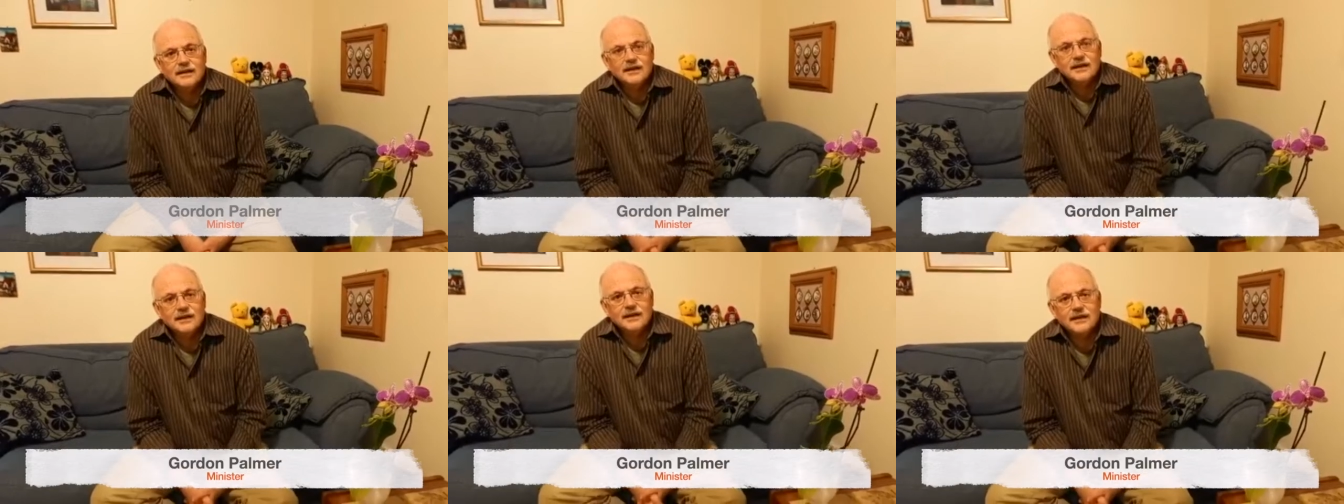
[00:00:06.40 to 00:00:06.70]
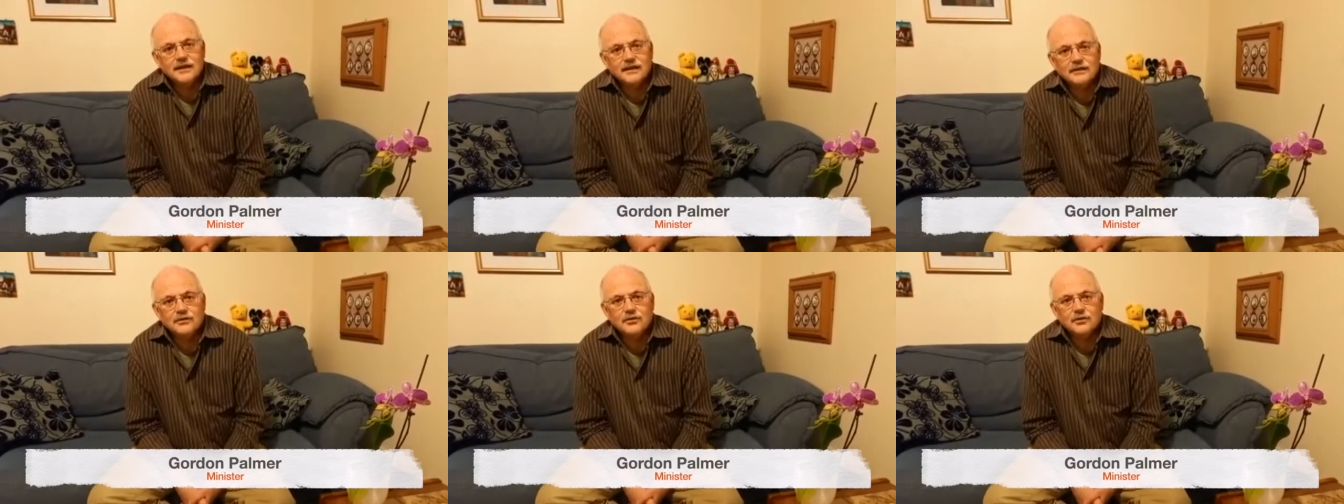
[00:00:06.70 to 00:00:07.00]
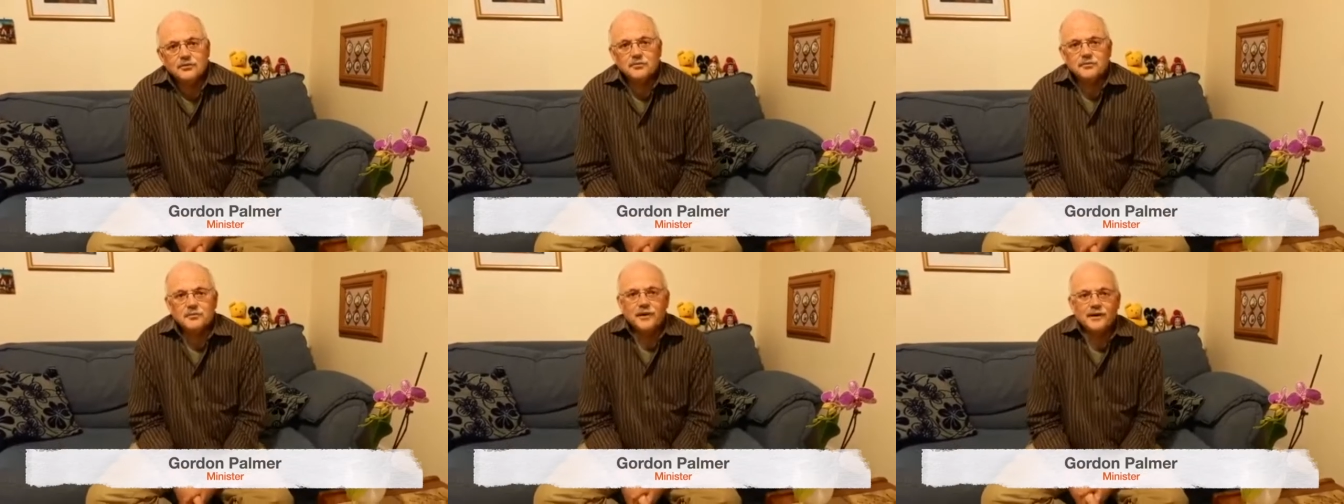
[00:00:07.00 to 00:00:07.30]
Hi,
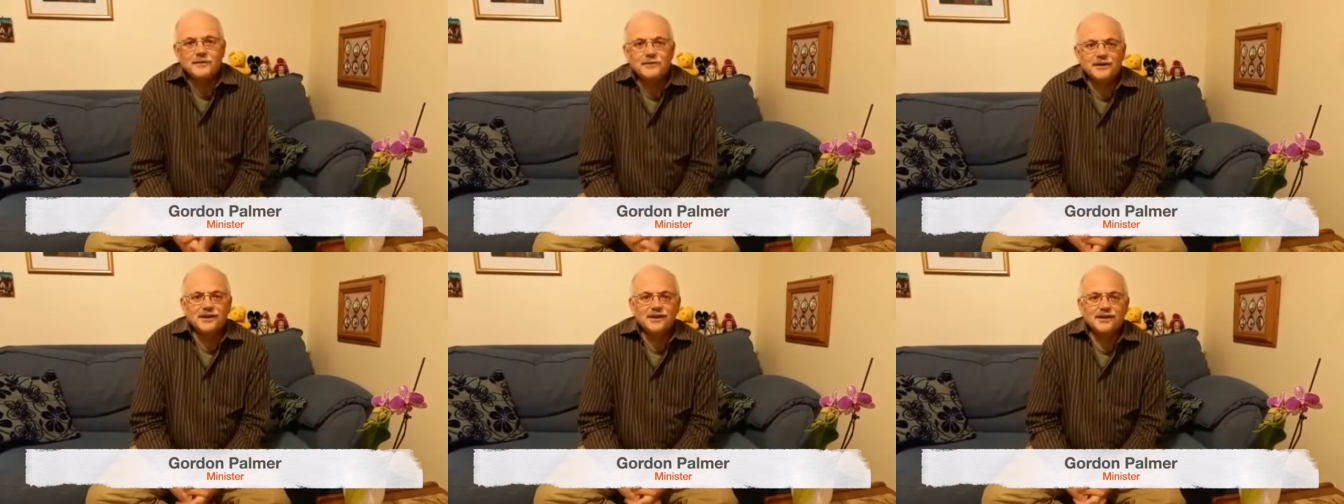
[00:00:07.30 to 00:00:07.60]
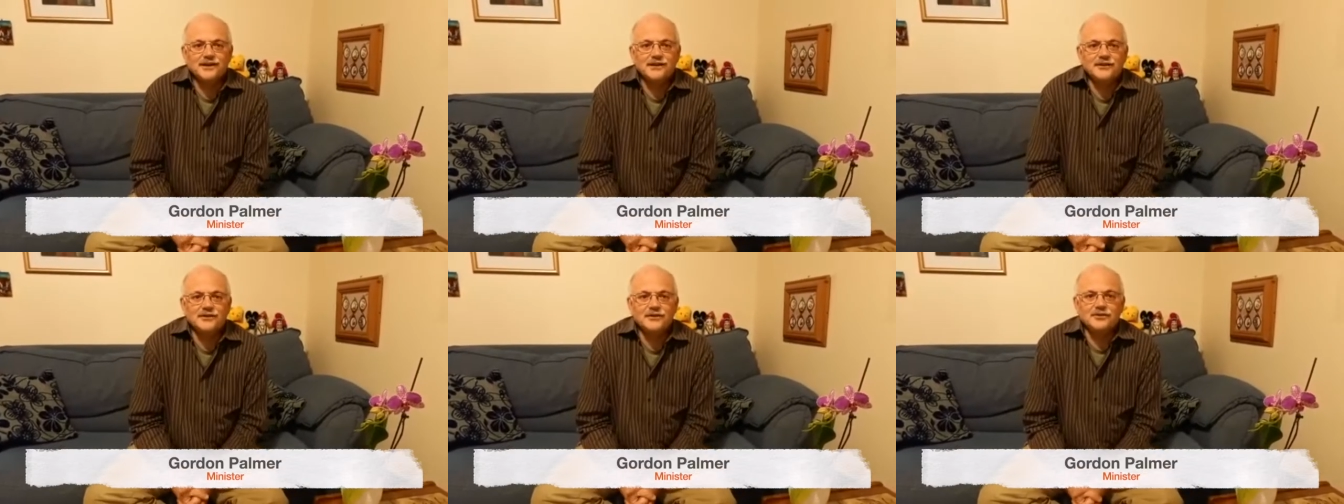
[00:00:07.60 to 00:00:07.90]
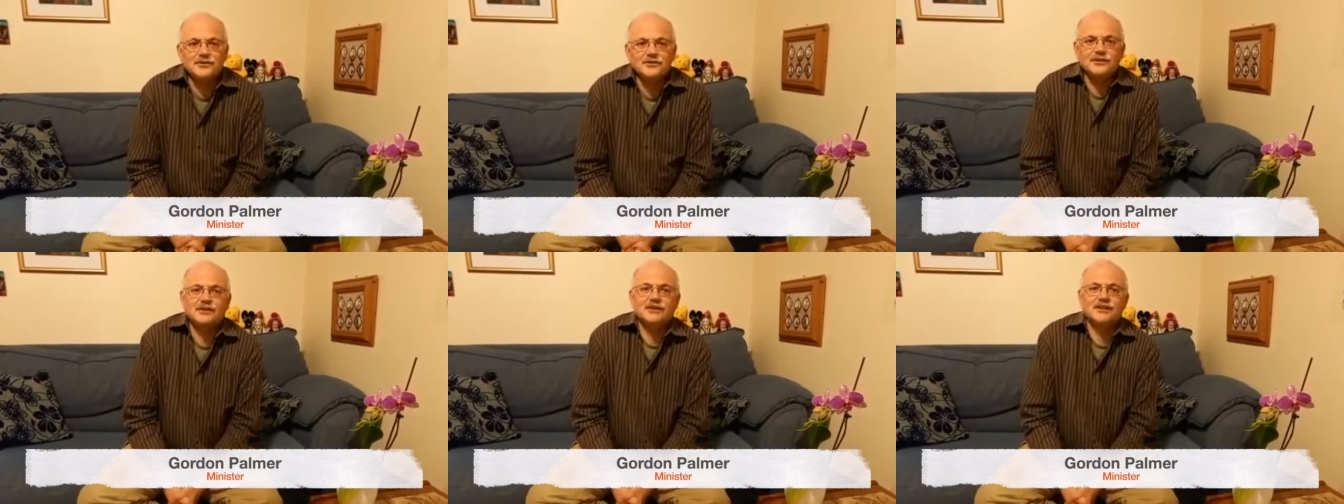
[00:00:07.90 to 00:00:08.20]
Gordon Palmer
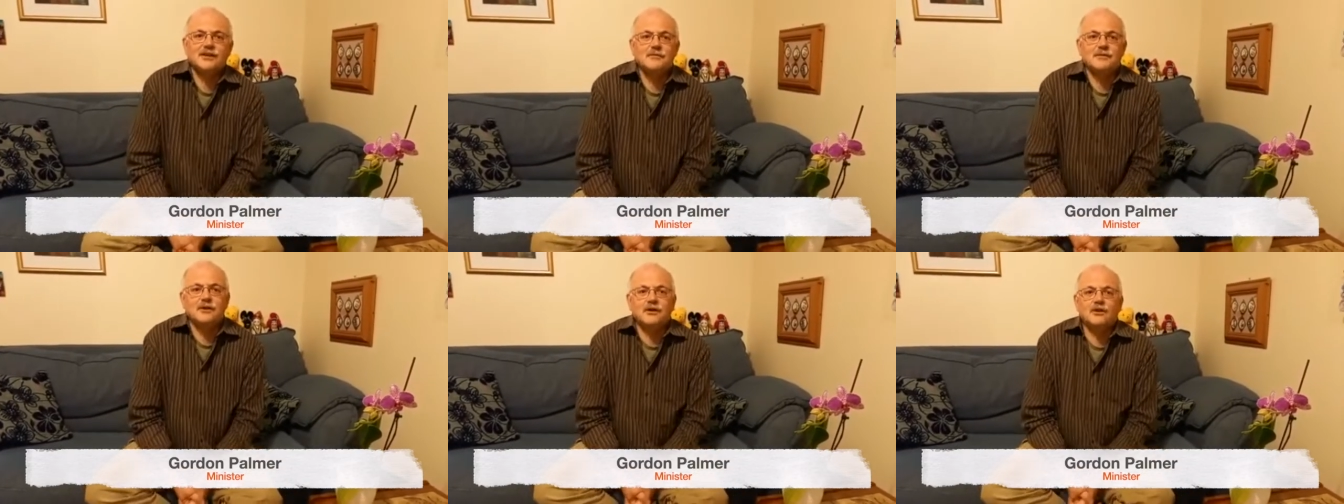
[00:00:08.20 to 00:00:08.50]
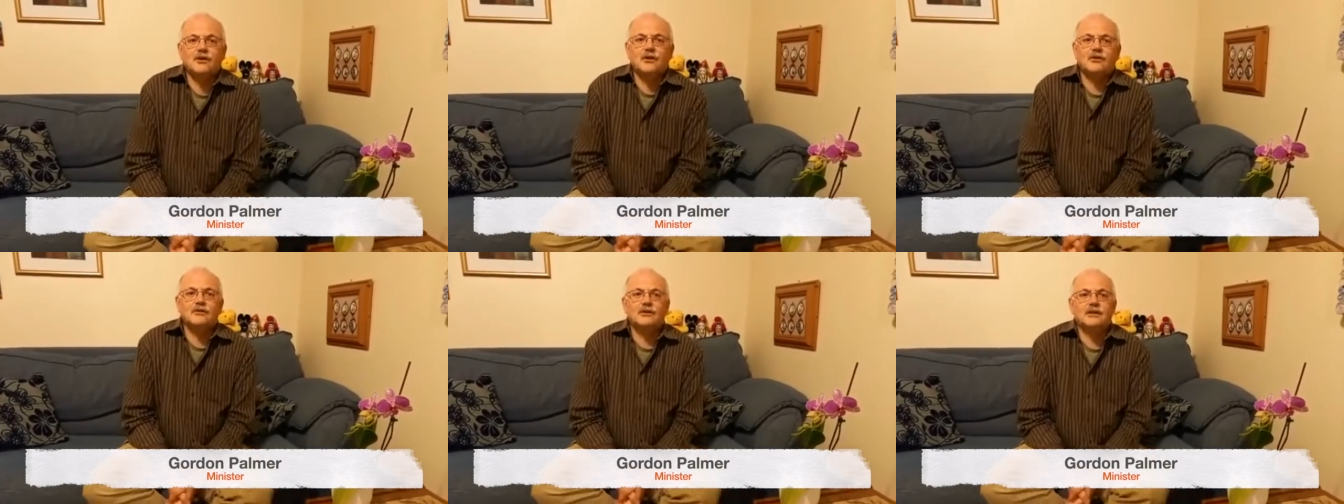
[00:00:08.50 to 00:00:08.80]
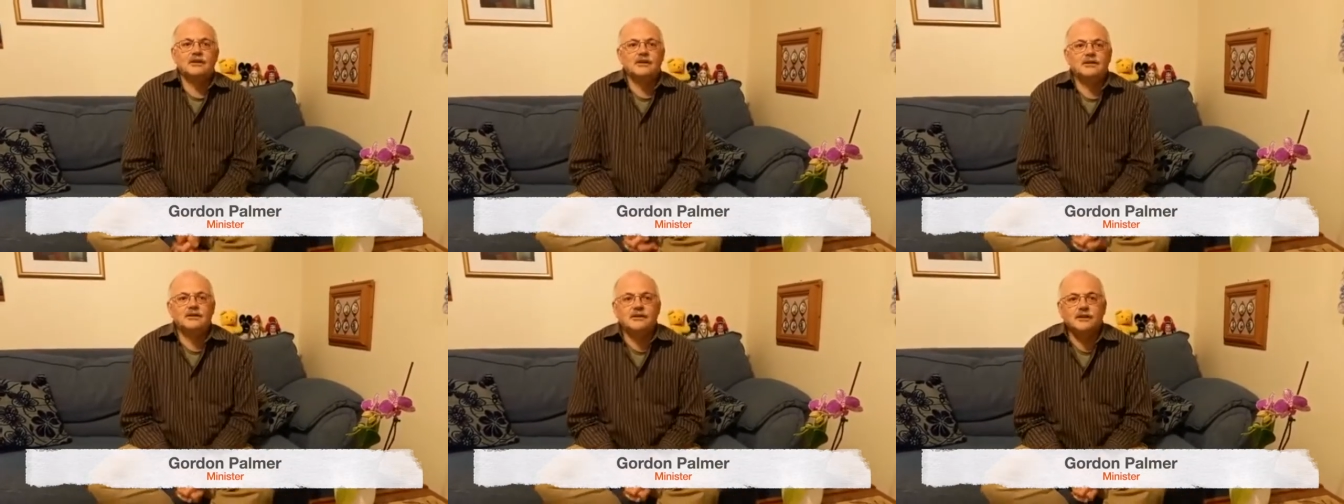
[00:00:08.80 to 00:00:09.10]
here, Claremont
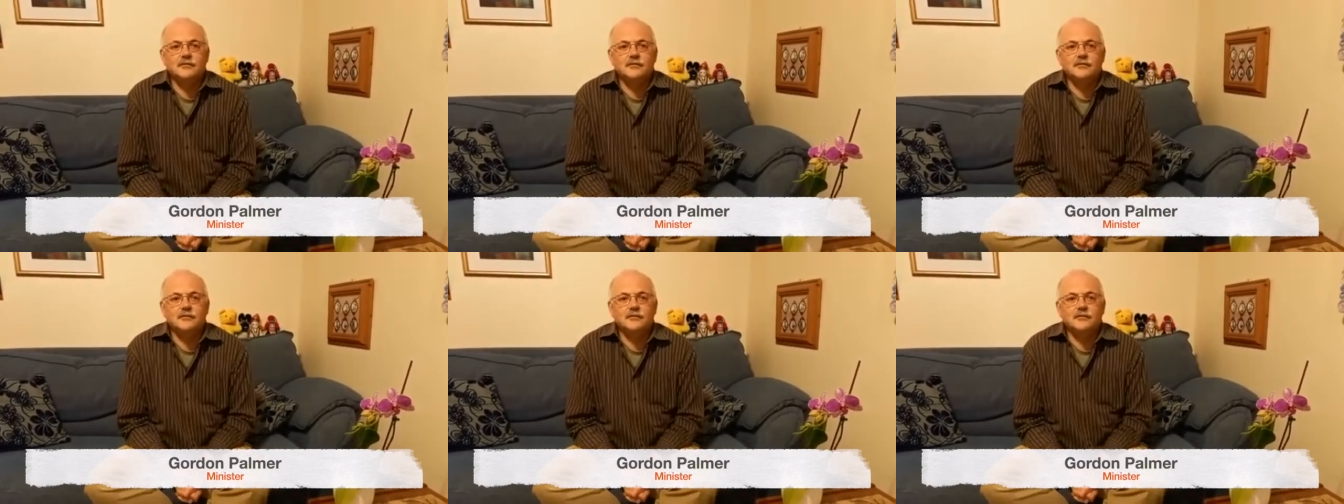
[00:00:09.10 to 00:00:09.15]
Calling,